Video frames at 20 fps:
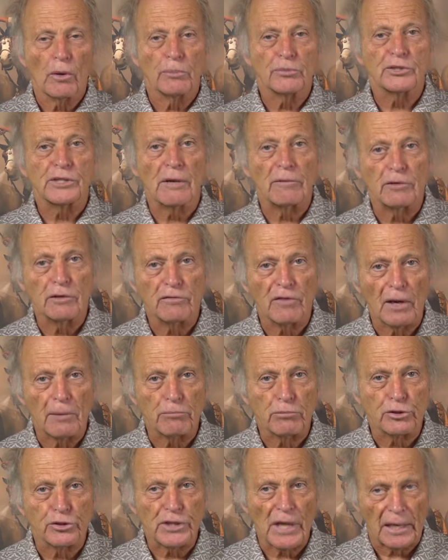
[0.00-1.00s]
are up
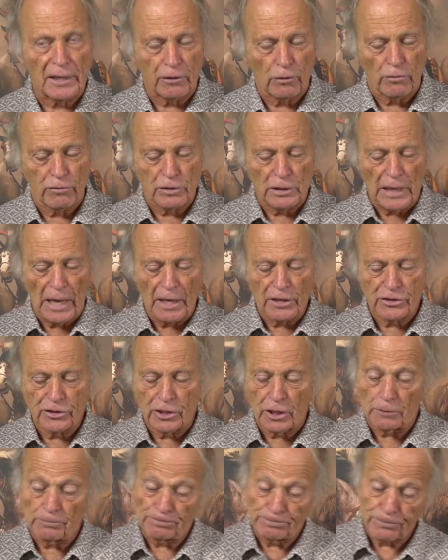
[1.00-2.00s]
75% over last
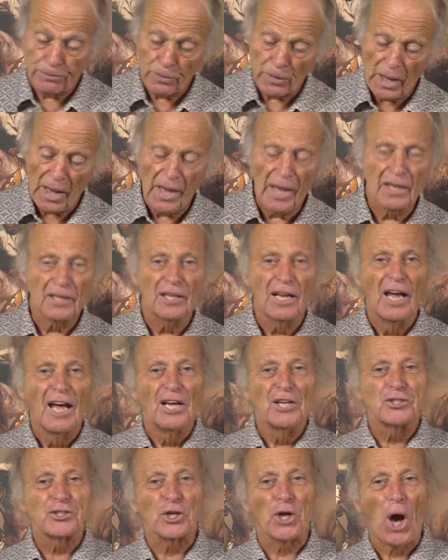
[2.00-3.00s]
year. And
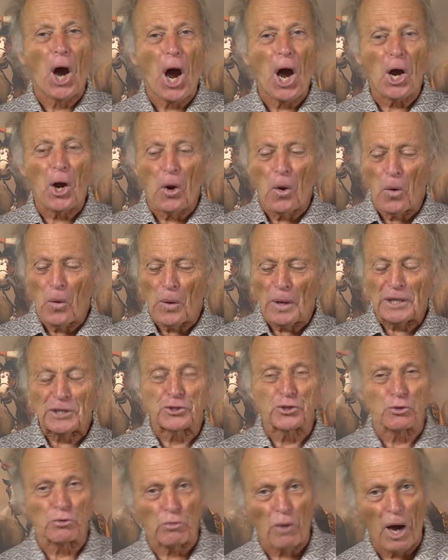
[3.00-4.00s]
Chicago
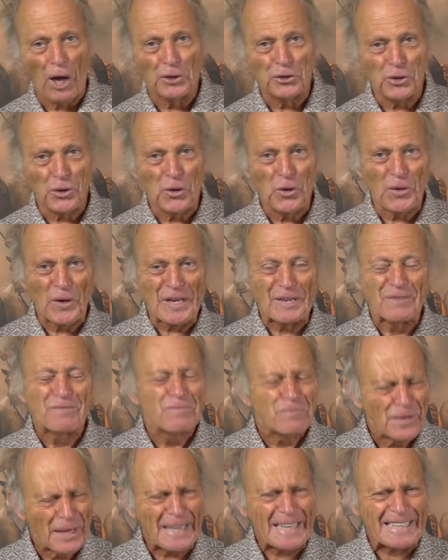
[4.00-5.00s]
and Toronto
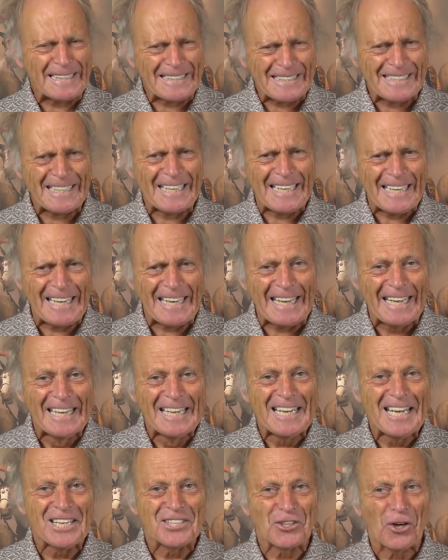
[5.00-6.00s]
and pick a city.
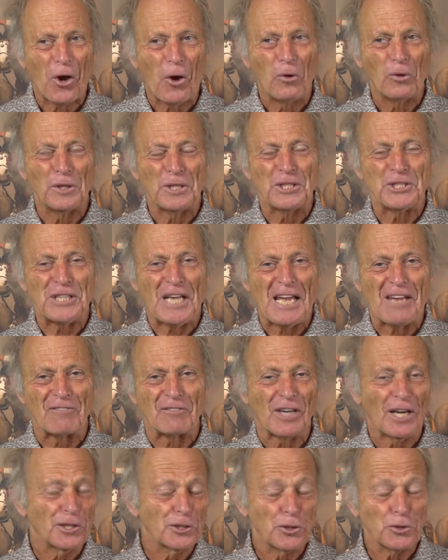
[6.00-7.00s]
It's all the
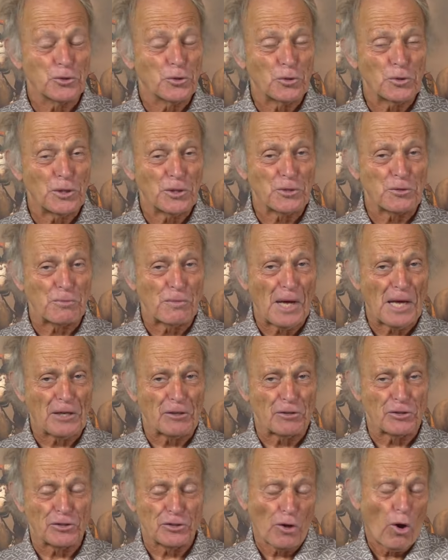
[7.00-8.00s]
same. Gun control doesn't
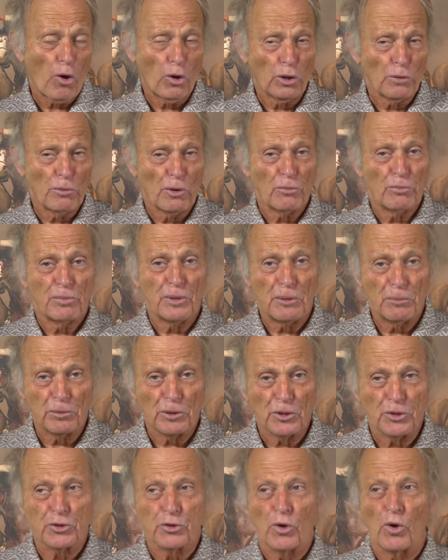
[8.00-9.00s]
matter. It's all about
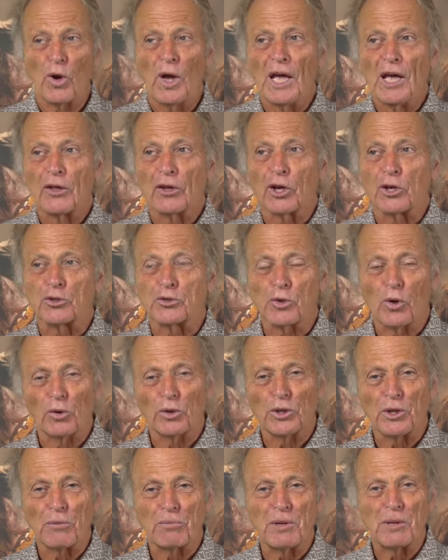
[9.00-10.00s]
people control,
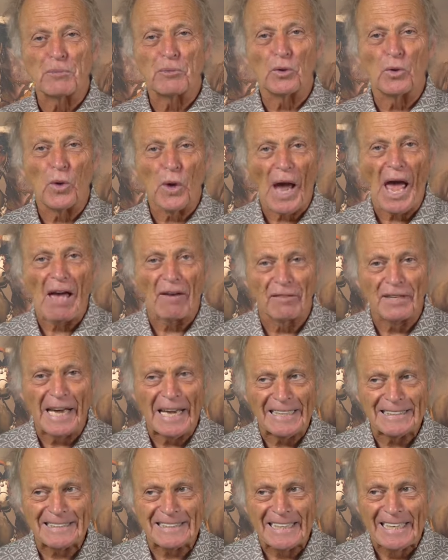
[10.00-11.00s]
controlling the people who have
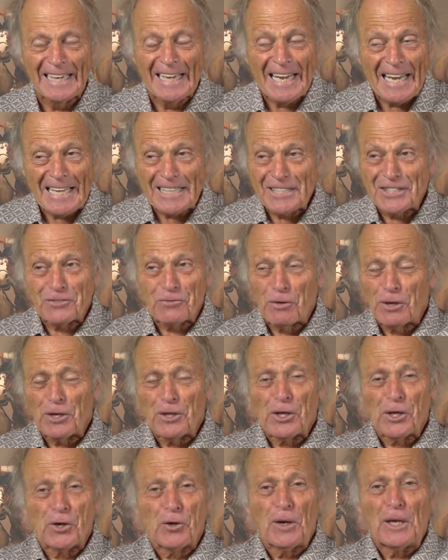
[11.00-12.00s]
guns. It's one of
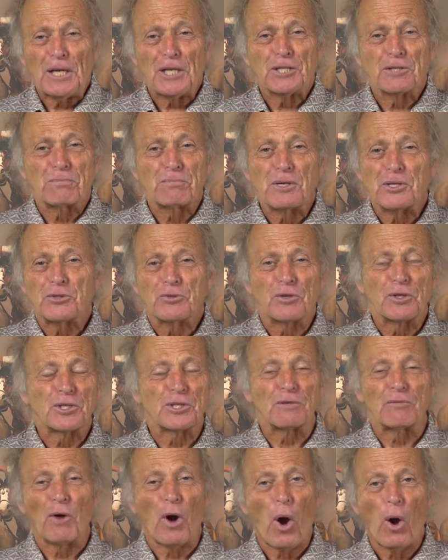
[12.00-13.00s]
the greatest mysteries
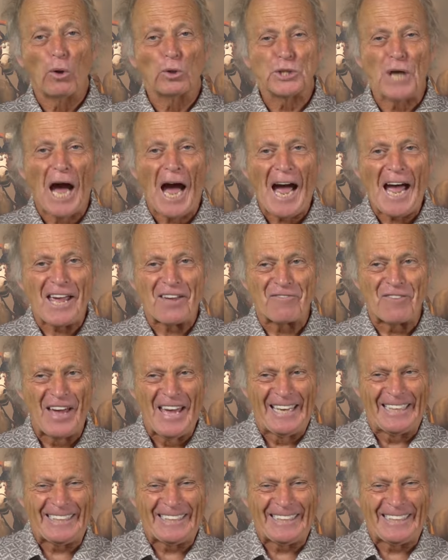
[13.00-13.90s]
of all time